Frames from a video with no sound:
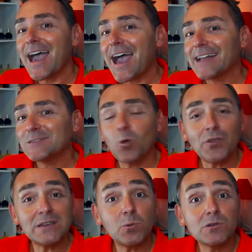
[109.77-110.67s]
And
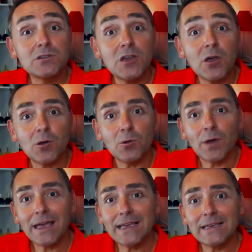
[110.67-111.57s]
what this will
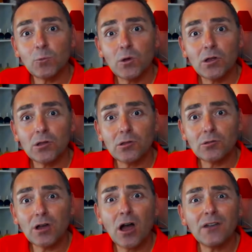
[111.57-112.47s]
do, it
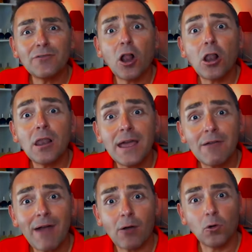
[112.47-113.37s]
will kind of
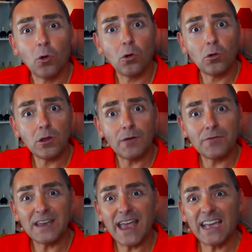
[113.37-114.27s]
clear out all
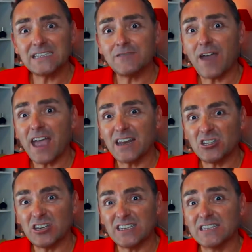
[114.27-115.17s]
of the negative
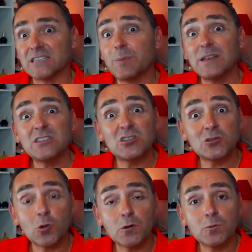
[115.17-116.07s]
energies that's been
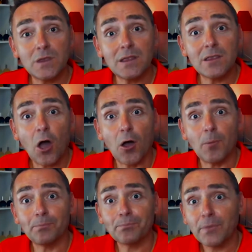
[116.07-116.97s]
stored within the
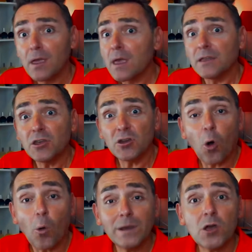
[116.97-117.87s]
home. You can
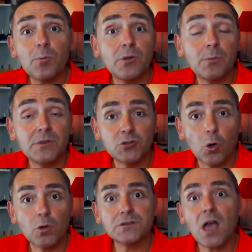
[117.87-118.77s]
always open up the
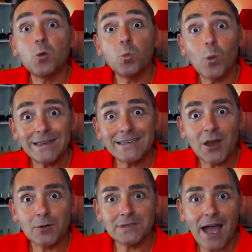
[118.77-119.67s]
doors and
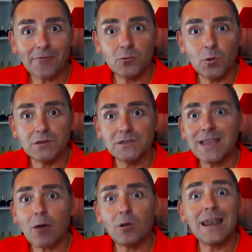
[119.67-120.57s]
windows afterwards,
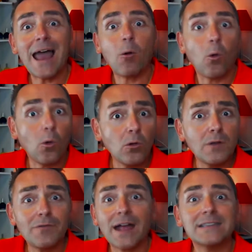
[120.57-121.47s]
and that will allow
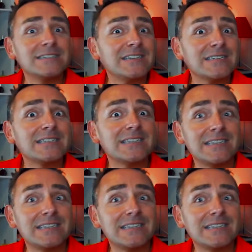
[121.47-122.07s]
all of that to just